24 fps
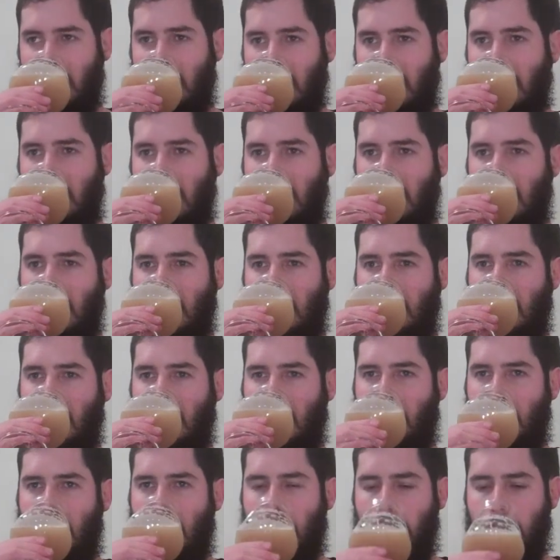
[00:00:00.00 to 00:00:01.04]

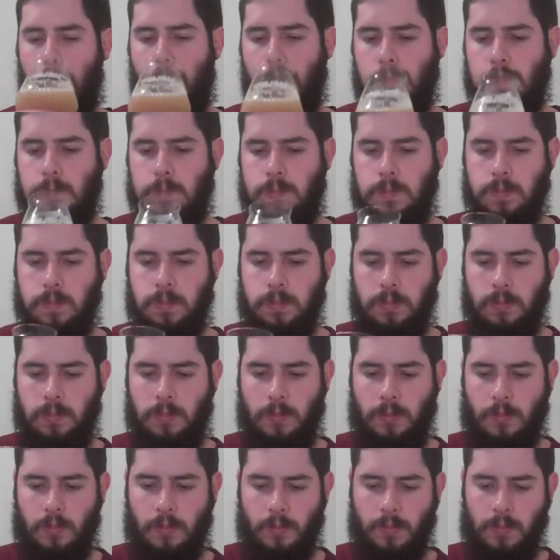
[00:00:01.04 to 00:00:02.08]

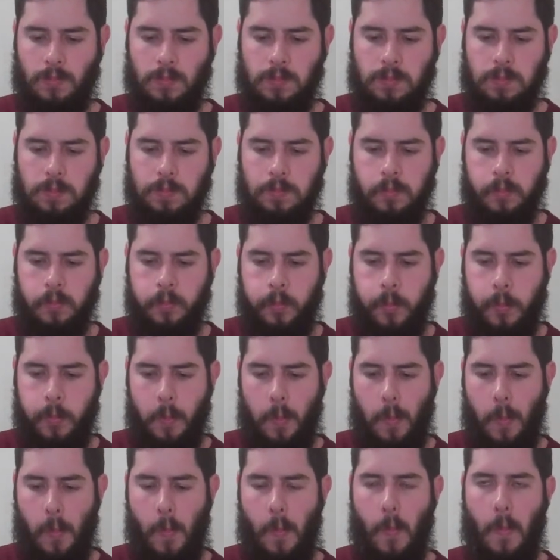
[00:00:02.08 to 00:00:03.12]

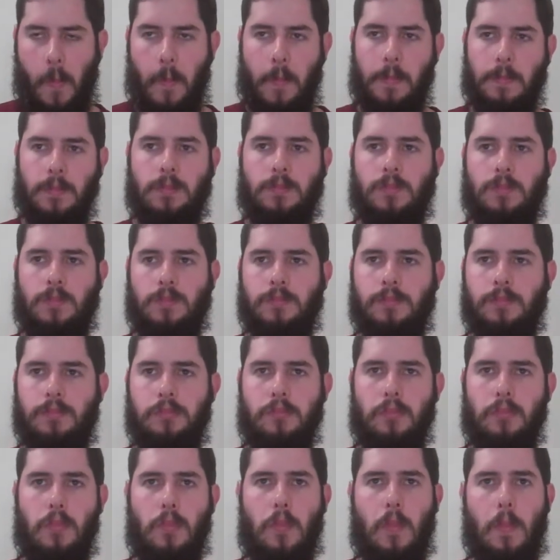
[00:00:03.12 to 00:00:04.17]

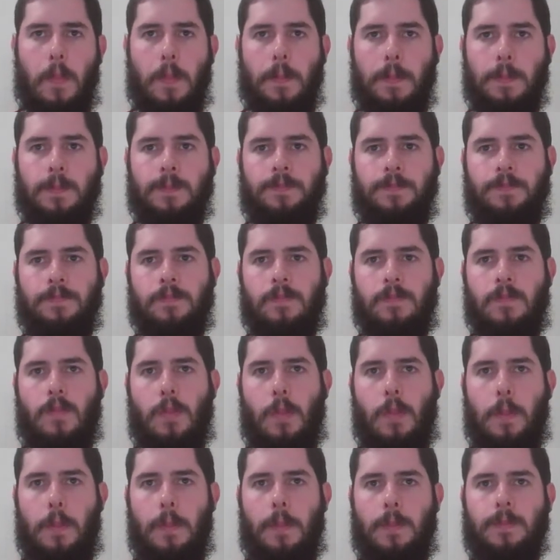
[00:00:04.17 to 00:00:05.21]

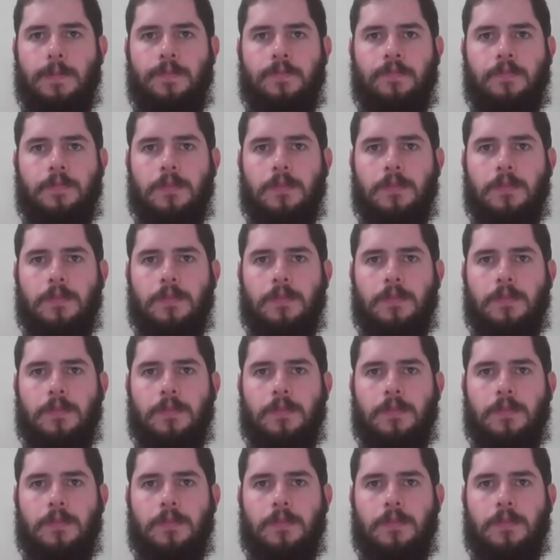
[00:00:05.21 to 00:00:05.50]
Nothing is said.